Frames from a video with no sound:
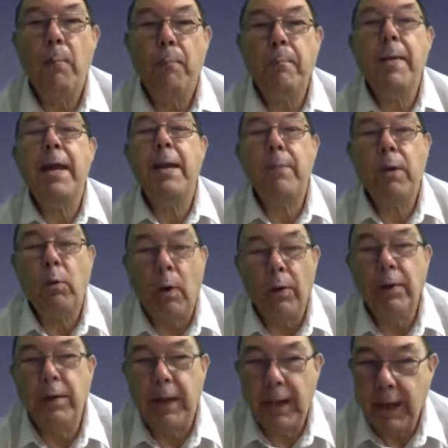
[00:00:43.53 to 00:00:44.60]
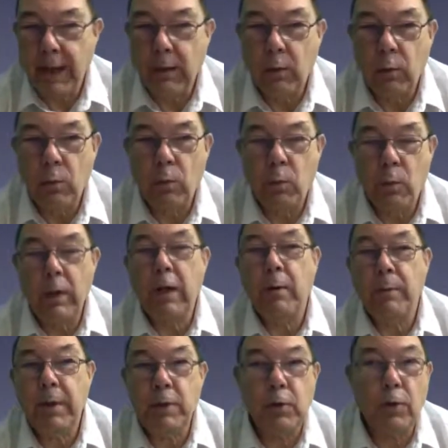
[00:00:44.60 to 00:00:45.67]
maybe one day
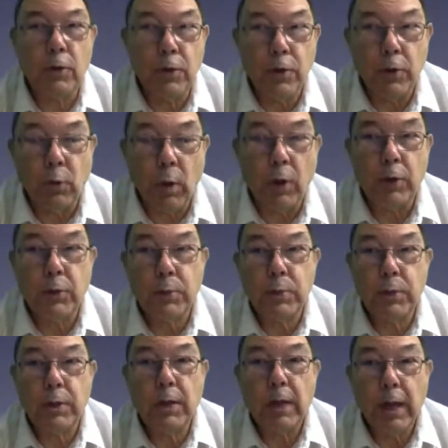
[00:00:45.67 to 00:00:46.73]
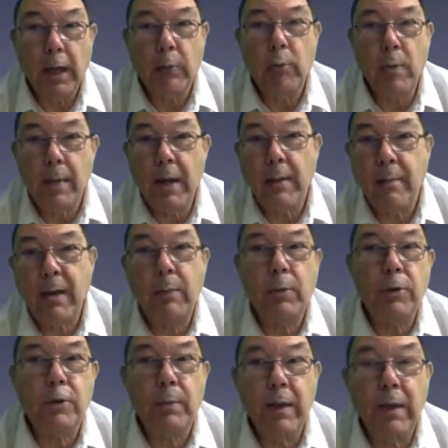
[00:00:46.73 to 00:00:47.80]
we'll be as good as the wasps and we may be
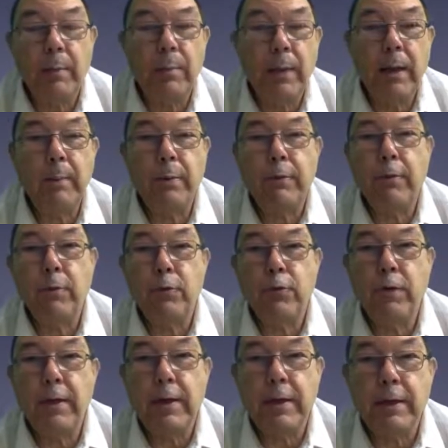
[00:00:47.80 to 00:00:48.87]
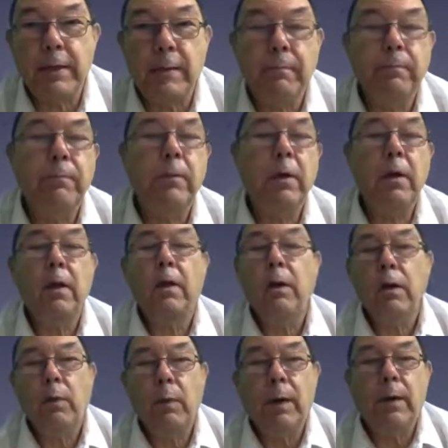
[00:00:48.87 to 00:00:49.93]
able to make paper from trees.
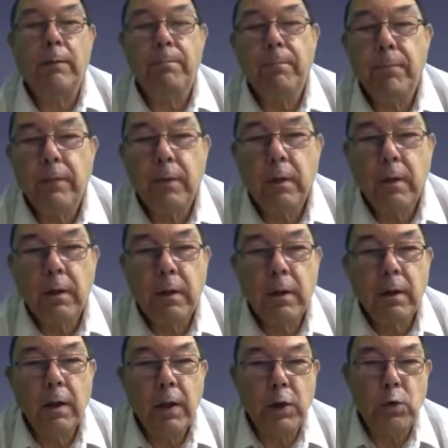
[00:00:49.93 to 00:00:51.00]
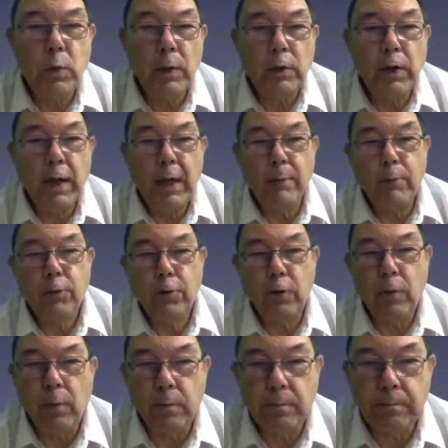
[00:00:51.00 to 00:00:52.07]
Well, his wish came
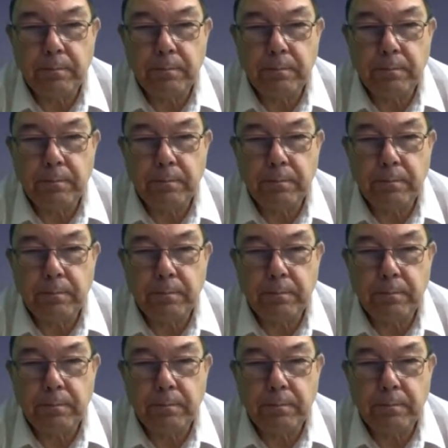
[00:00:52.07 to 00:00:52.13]
true.